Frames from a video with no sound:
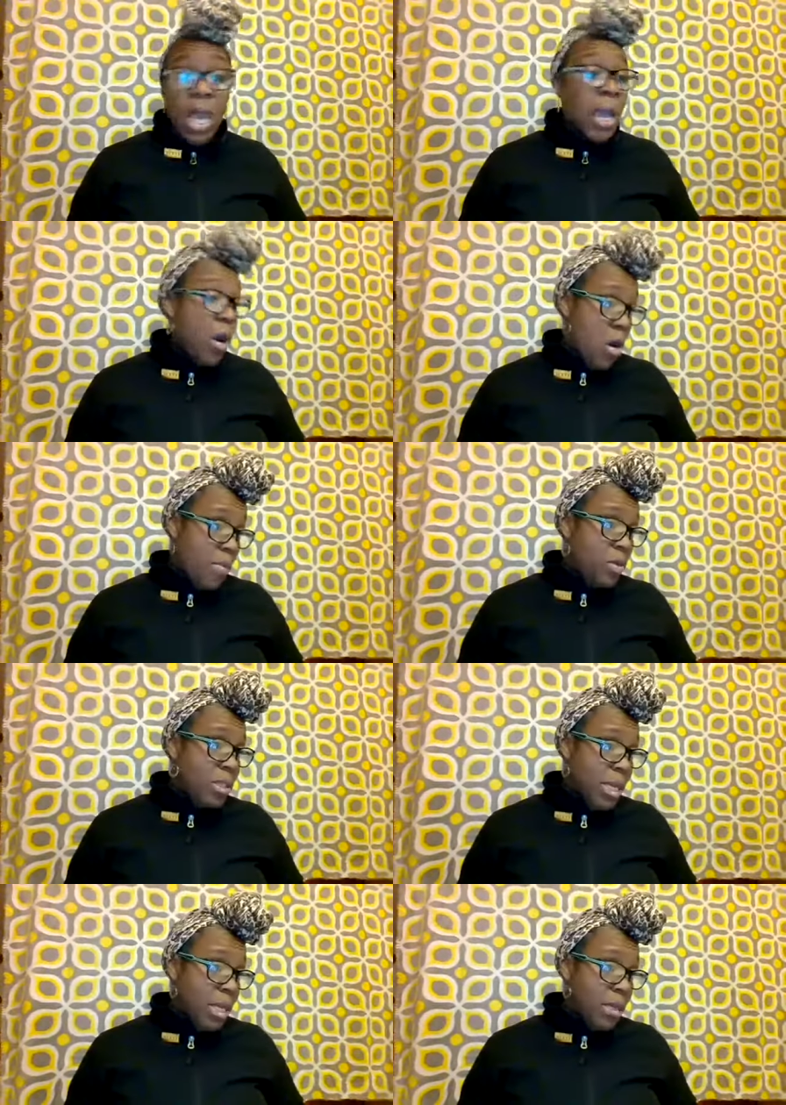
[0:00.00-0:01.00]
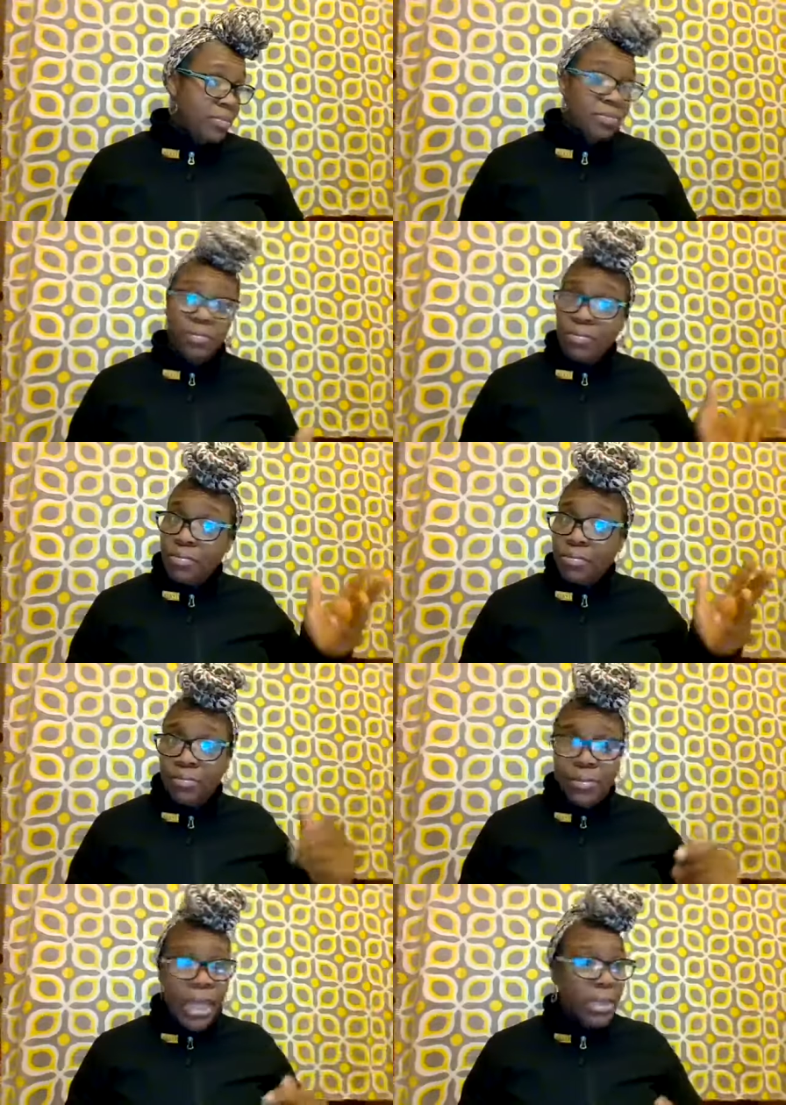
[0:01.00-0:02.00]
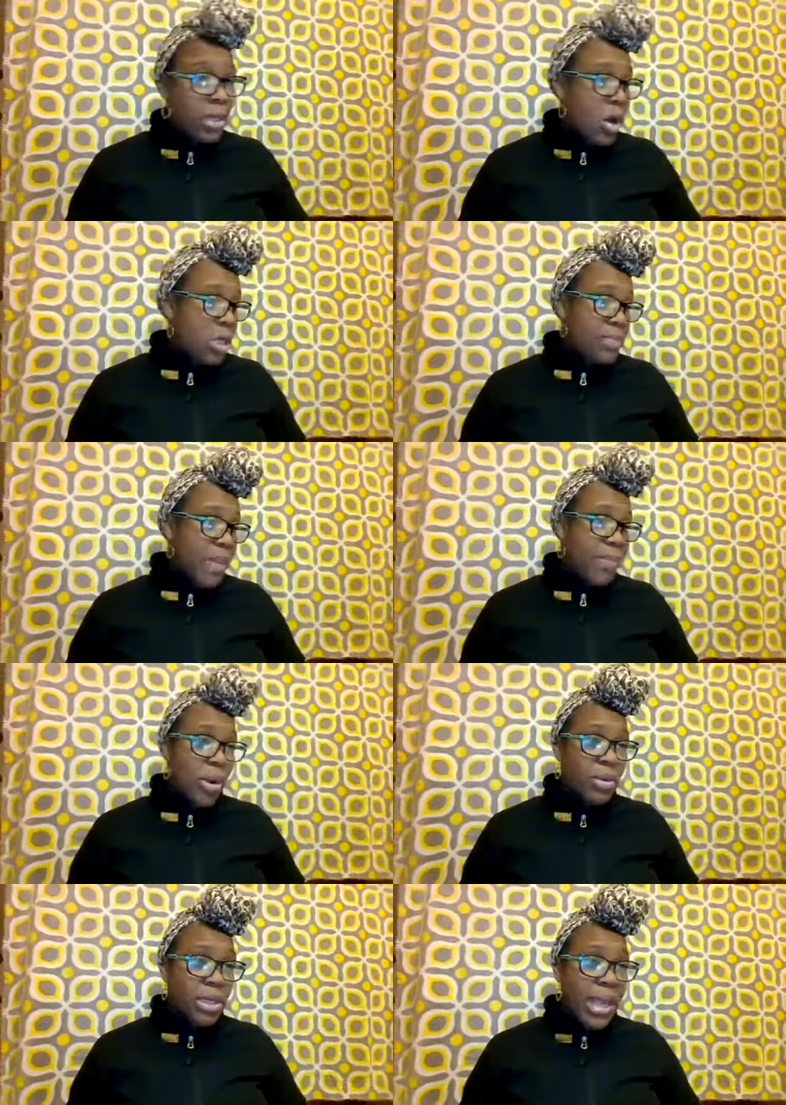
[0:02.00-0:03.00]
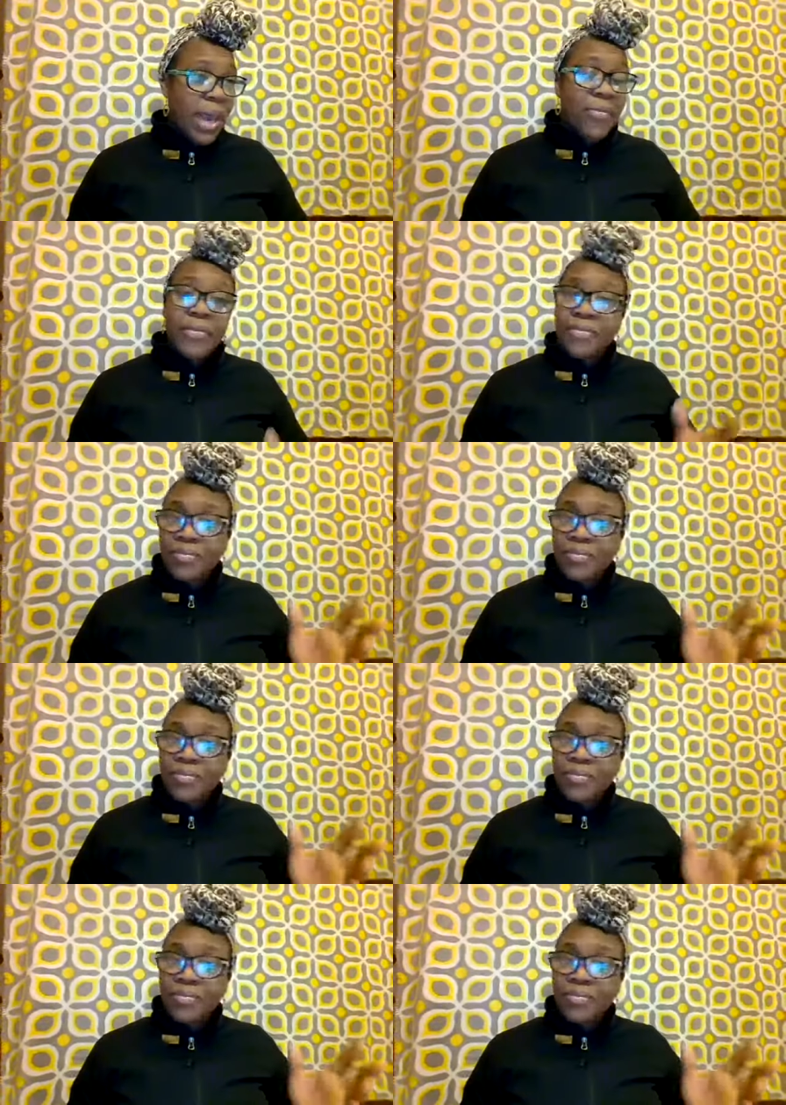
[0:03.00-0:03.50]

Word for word: And I almost did. Like the lost my polar life.